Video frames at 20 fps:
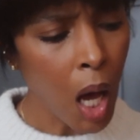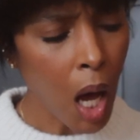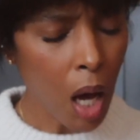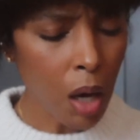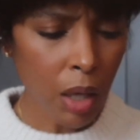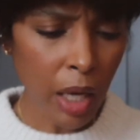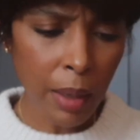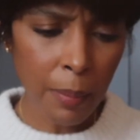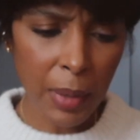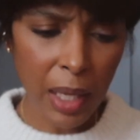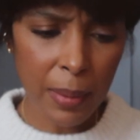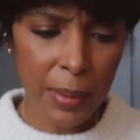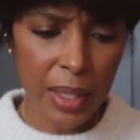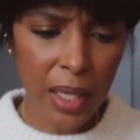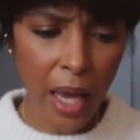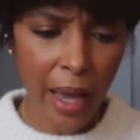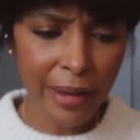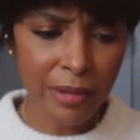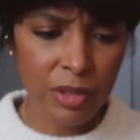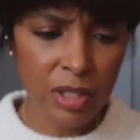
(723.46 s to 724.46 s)
Okay, maybe
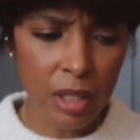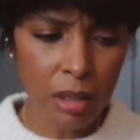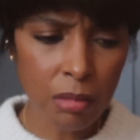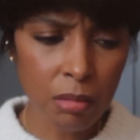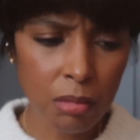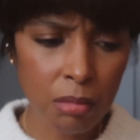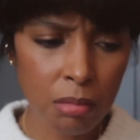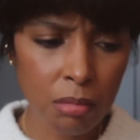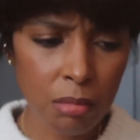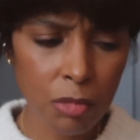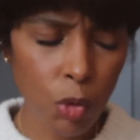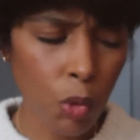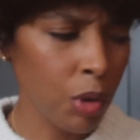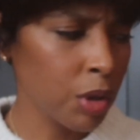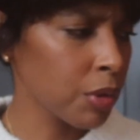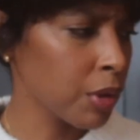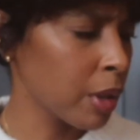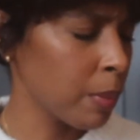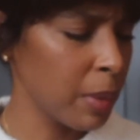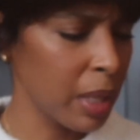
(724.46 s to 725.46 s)
I didn't
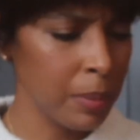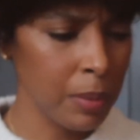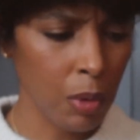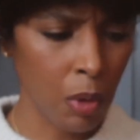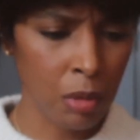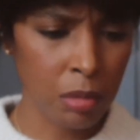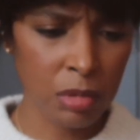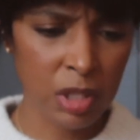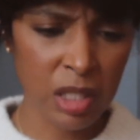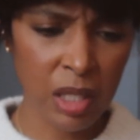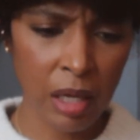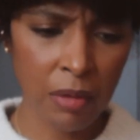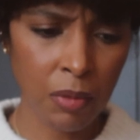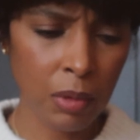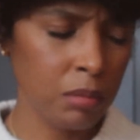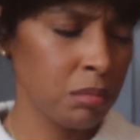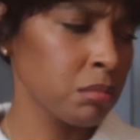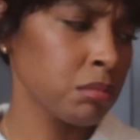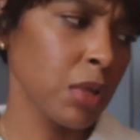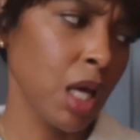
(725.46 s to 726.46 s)
order it. Maybe, or did they?
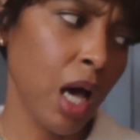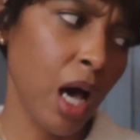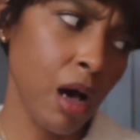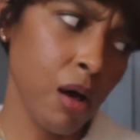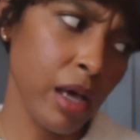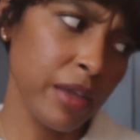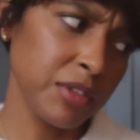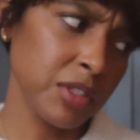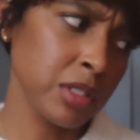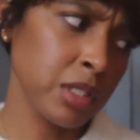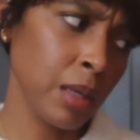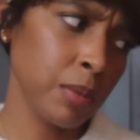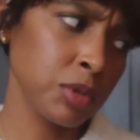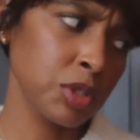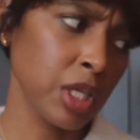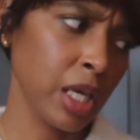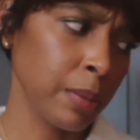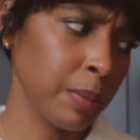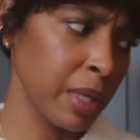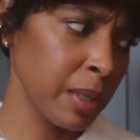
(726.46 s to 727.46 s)
I'll have to double
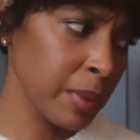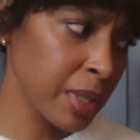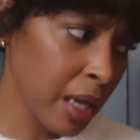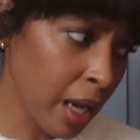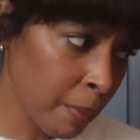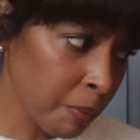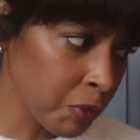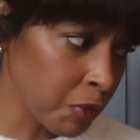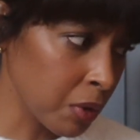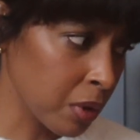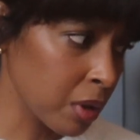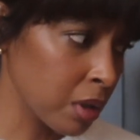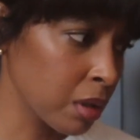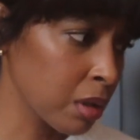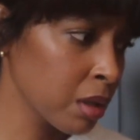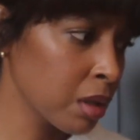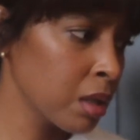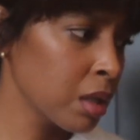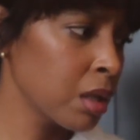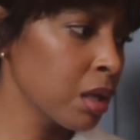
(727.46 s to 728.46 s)
check. Maybe I'm wrong.
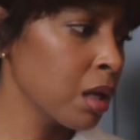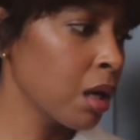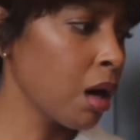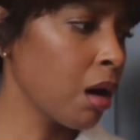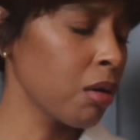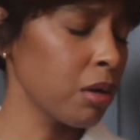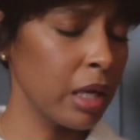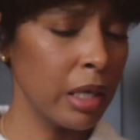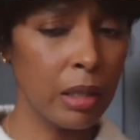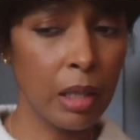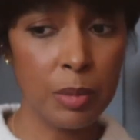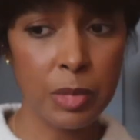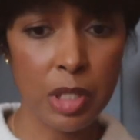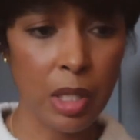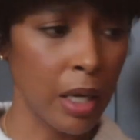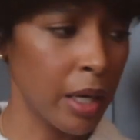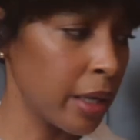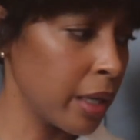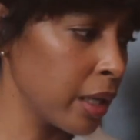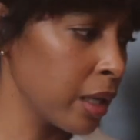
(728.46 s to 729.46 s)
Okay, I'm
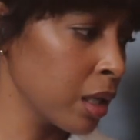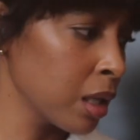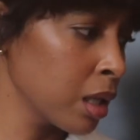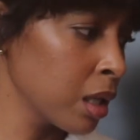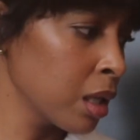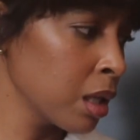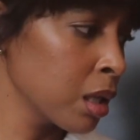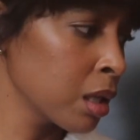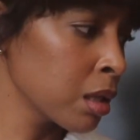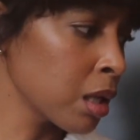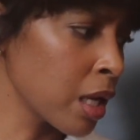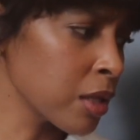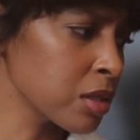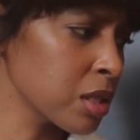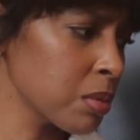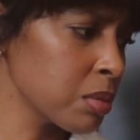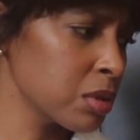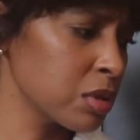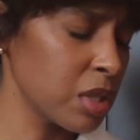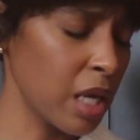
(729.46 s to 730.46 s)
sorry. I'll
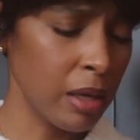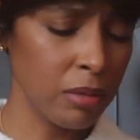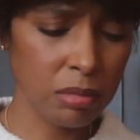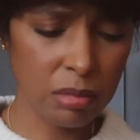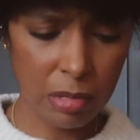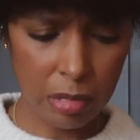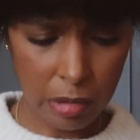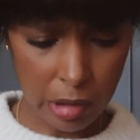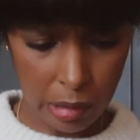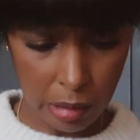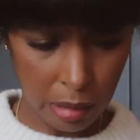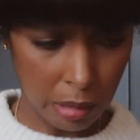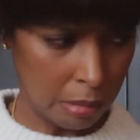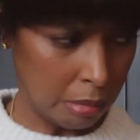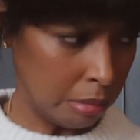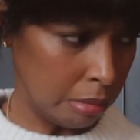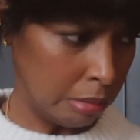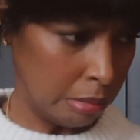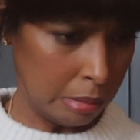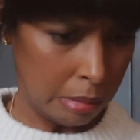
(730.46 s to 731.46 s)
double check. Okay.
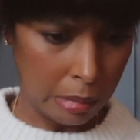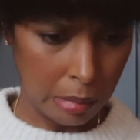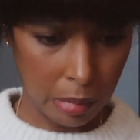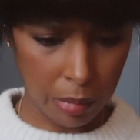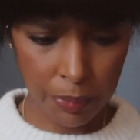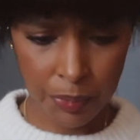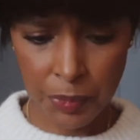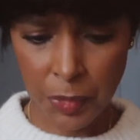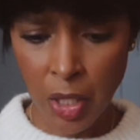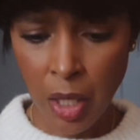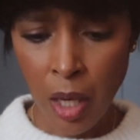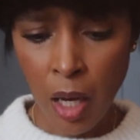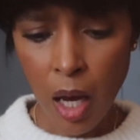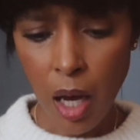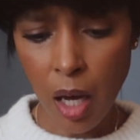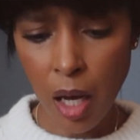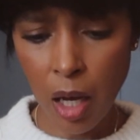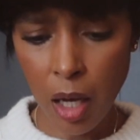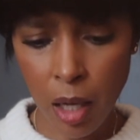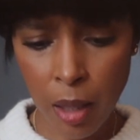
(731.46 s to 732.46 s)

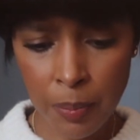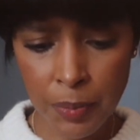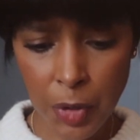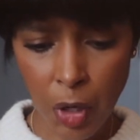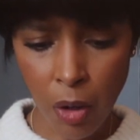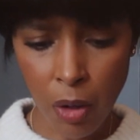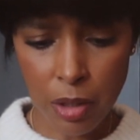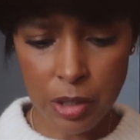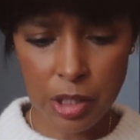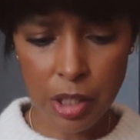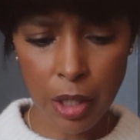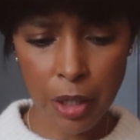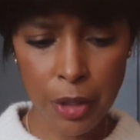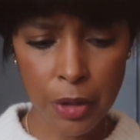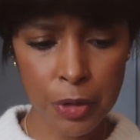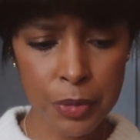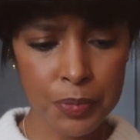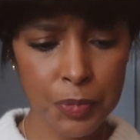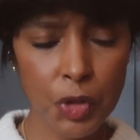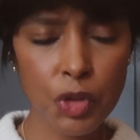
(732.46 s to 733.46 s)

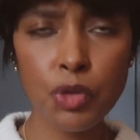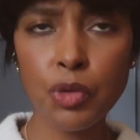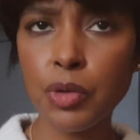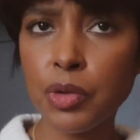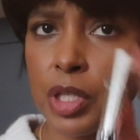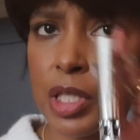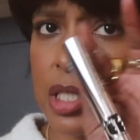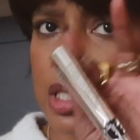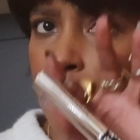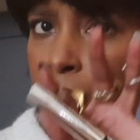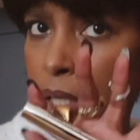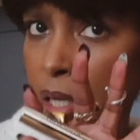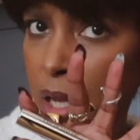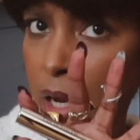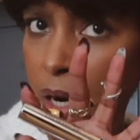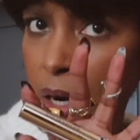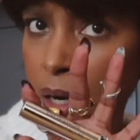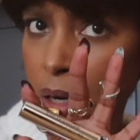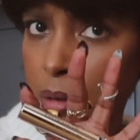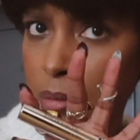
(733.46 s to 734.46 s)
Also, threw this in
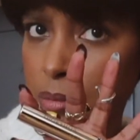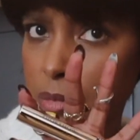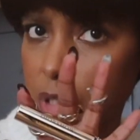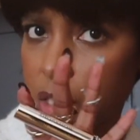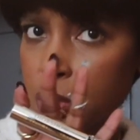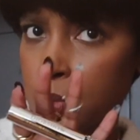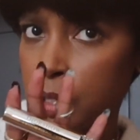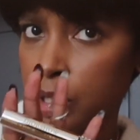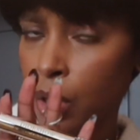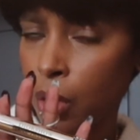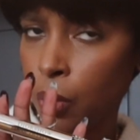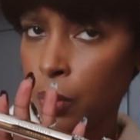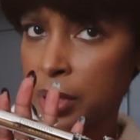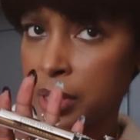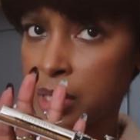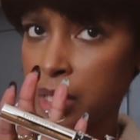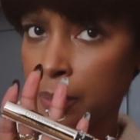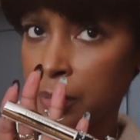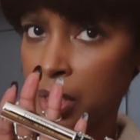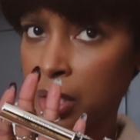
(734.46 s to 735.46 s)
there. This was
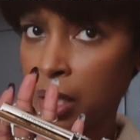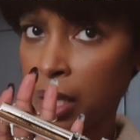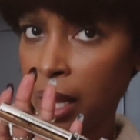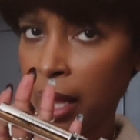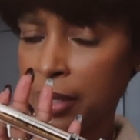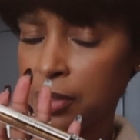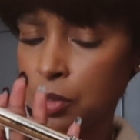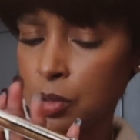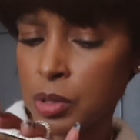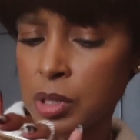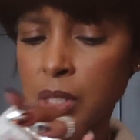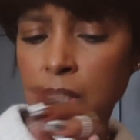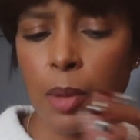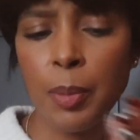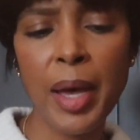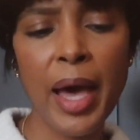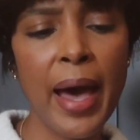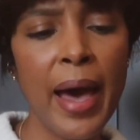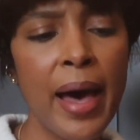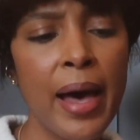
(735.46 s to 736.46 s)
always something that I used in the
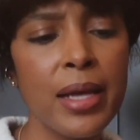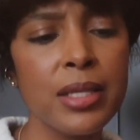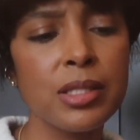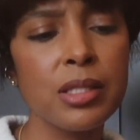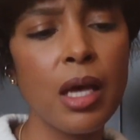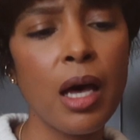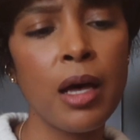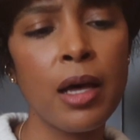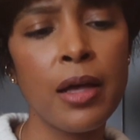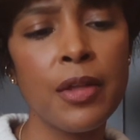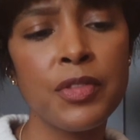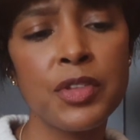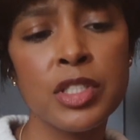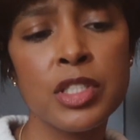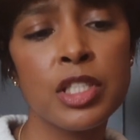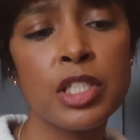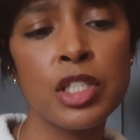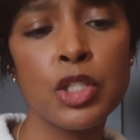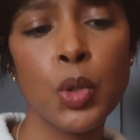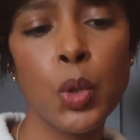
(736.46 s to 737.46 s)
past.
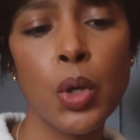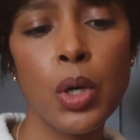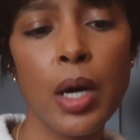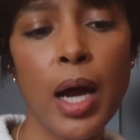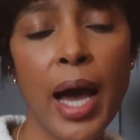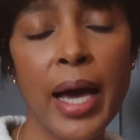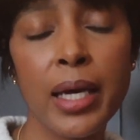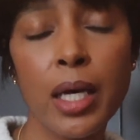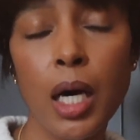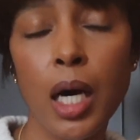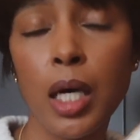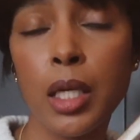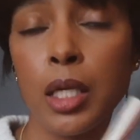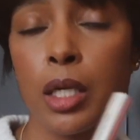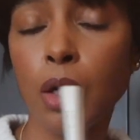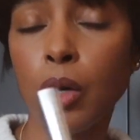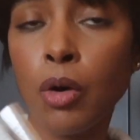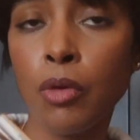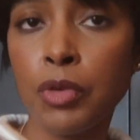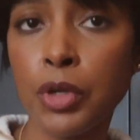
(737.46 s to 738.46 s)
The Dior
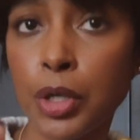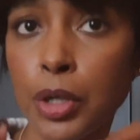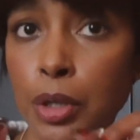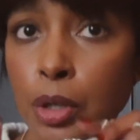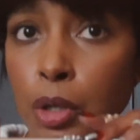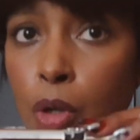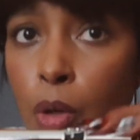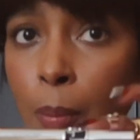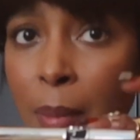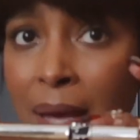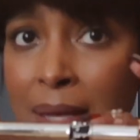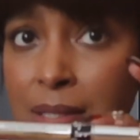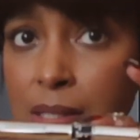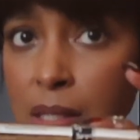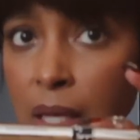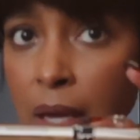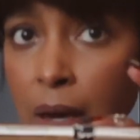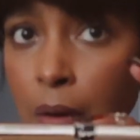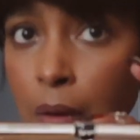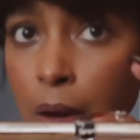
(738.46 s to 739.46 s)
Iconic Overcurl
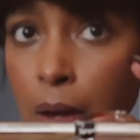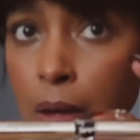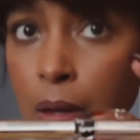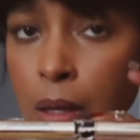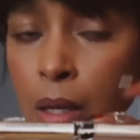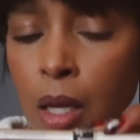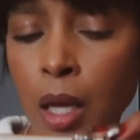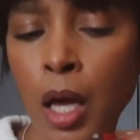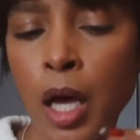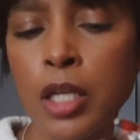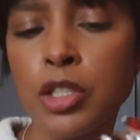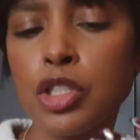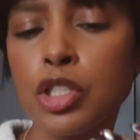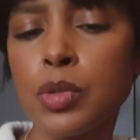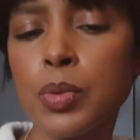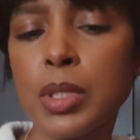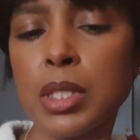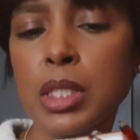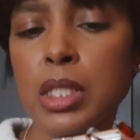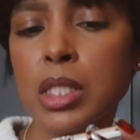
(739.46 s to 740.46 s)
Mascara. Just
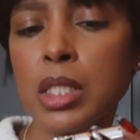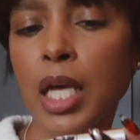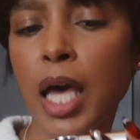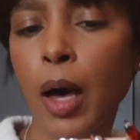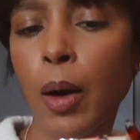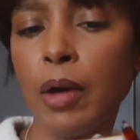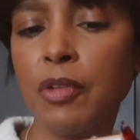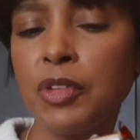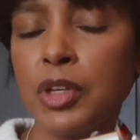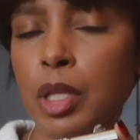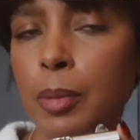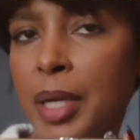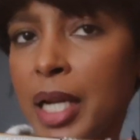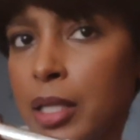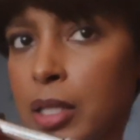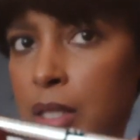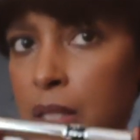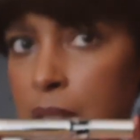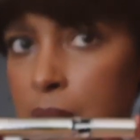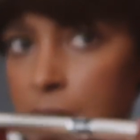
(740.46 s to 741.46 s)
want to see how I feel
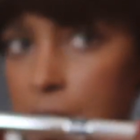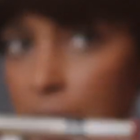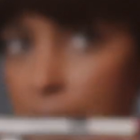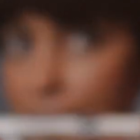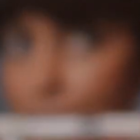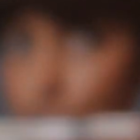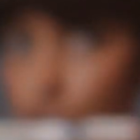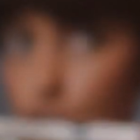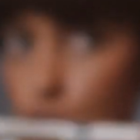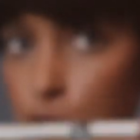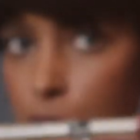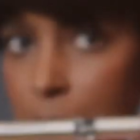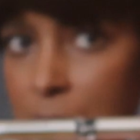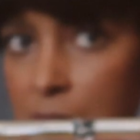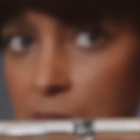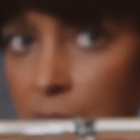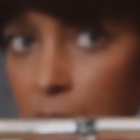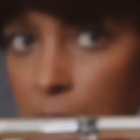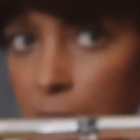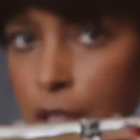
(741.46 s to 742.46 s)
about these days. You know what I'm
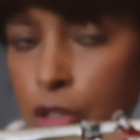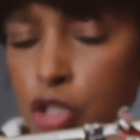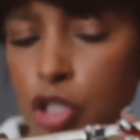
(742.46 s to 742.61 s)
saying?